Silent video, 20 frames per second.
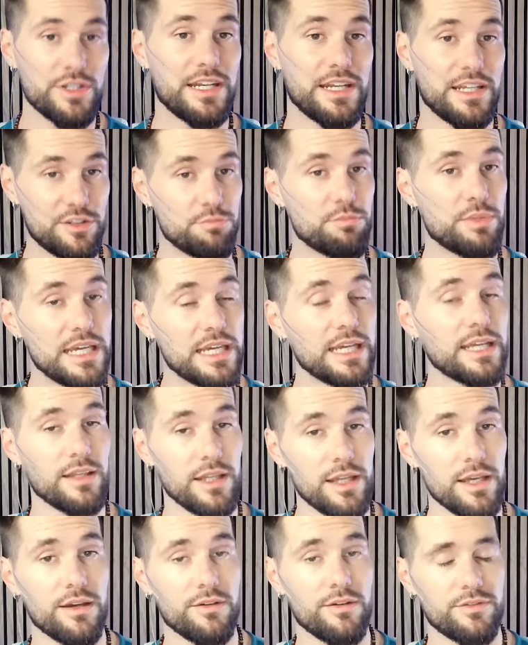is being
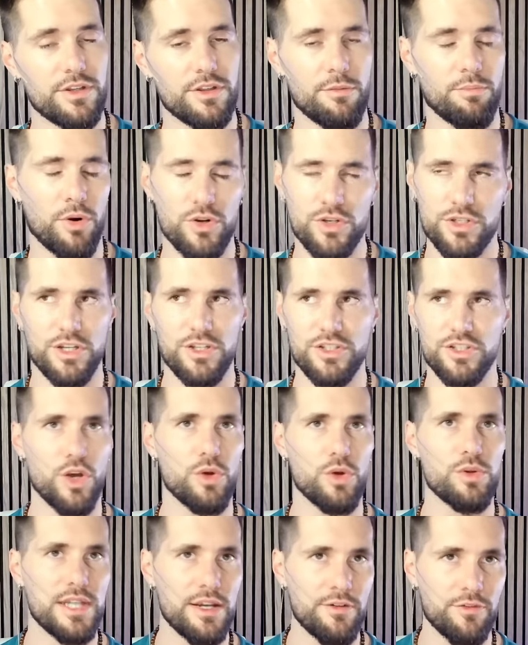lived. The person is
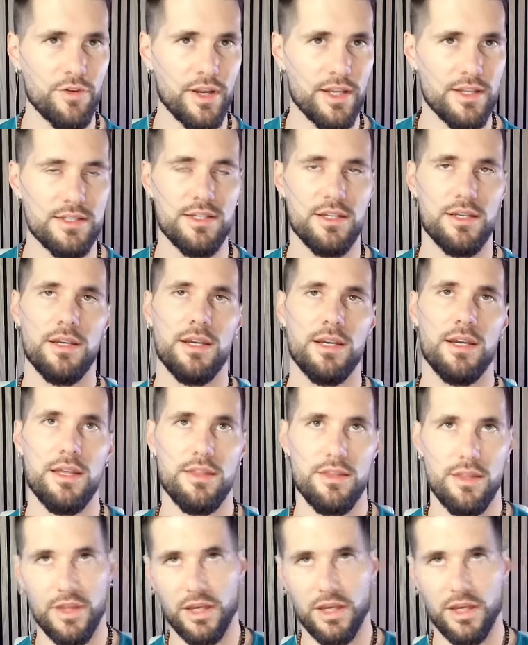no different than the